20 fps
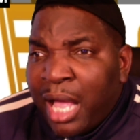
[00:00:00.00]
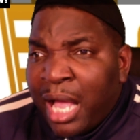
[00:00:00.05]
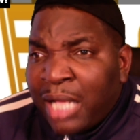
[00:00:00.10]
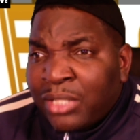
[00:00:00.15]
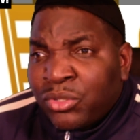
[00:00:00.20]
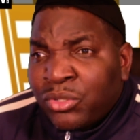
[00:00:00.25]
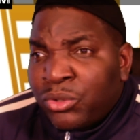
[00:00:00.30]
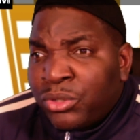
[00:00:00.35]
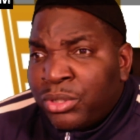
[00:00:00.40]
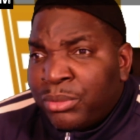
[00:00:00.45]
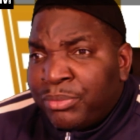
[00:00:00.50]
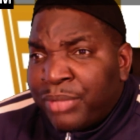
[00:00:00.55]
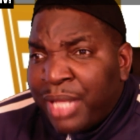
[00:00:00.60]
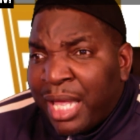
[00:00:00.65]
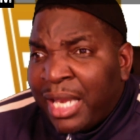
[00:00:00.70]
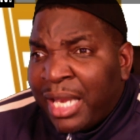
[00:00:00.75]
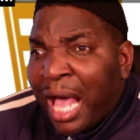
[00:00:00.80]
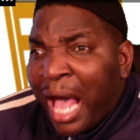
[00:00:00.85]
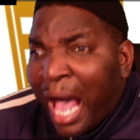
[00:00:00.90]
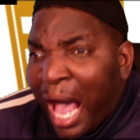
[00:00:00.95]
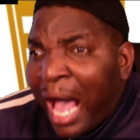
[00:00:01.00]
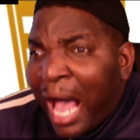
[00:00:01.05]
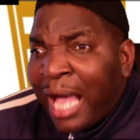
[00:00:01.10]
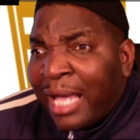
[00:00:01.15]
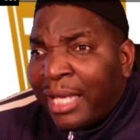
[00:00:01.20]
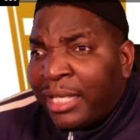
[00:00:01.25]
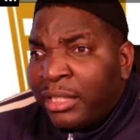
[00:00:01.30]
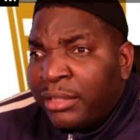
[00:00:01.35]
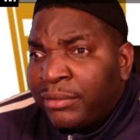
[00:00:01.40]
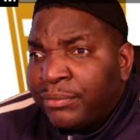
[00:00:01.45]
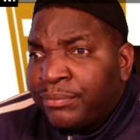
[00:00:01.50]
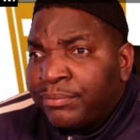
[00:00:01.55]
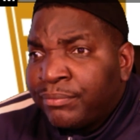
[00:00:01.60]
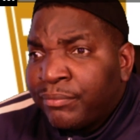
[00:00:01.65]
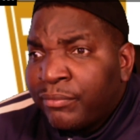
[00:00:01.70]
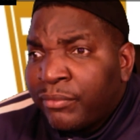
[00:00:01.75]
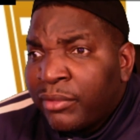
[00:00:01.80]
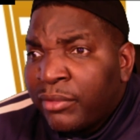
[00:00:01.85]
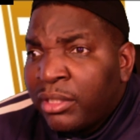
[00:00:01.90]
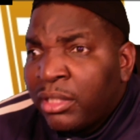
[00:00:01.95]
I told him that
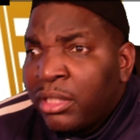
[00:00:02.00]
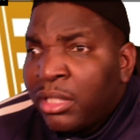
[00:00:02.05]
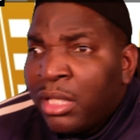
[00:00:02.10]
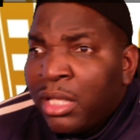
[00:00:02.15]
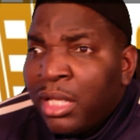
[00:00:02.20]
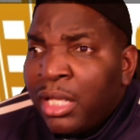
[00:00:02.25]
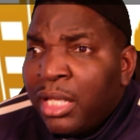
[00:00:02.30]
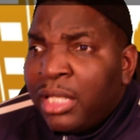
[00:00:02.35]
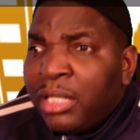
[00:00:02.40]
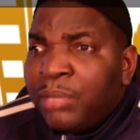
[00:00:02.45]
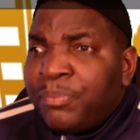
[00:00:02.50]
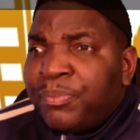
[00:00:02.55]
he